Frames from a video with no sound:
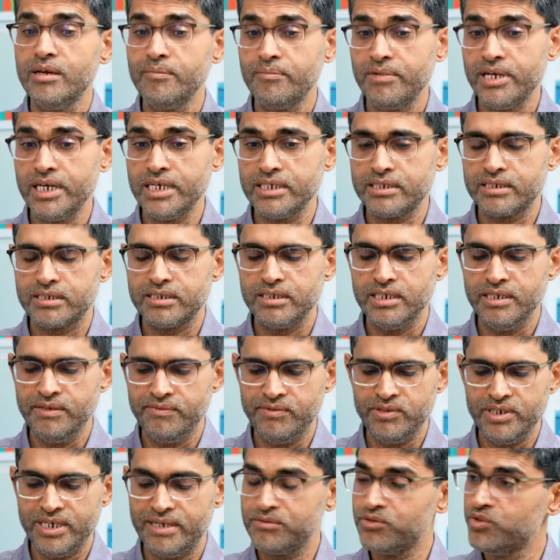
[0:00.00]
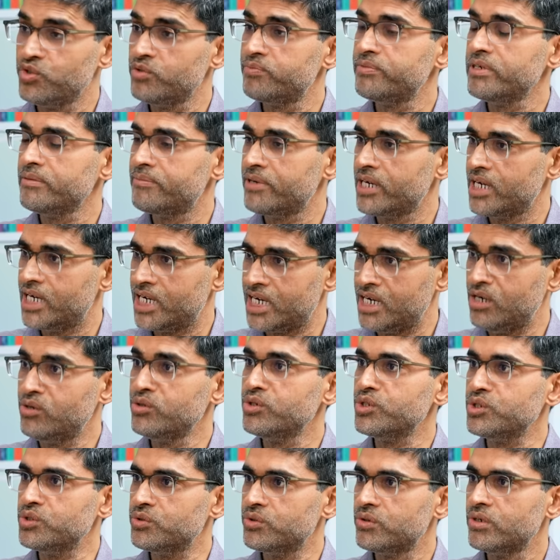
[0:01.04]
Plus, if you have good people
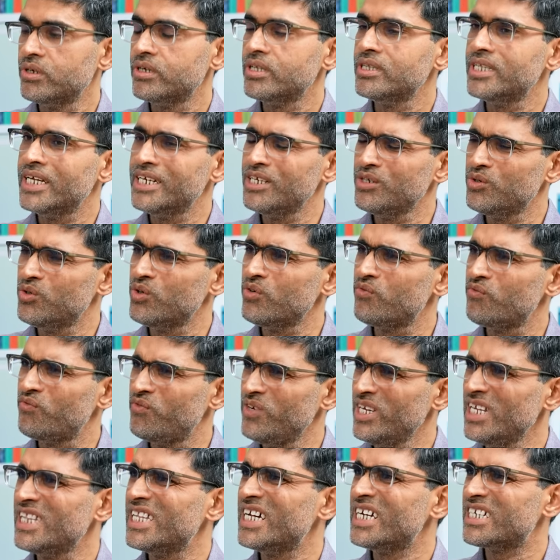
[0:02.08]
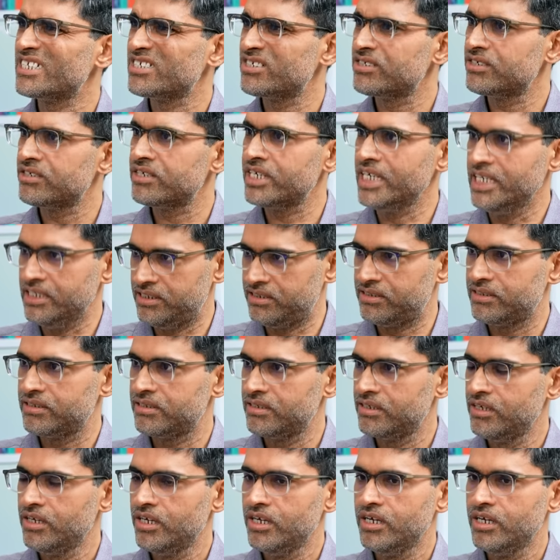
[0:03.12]
around yeah. you, then you don't feel that right. stress. Yeah.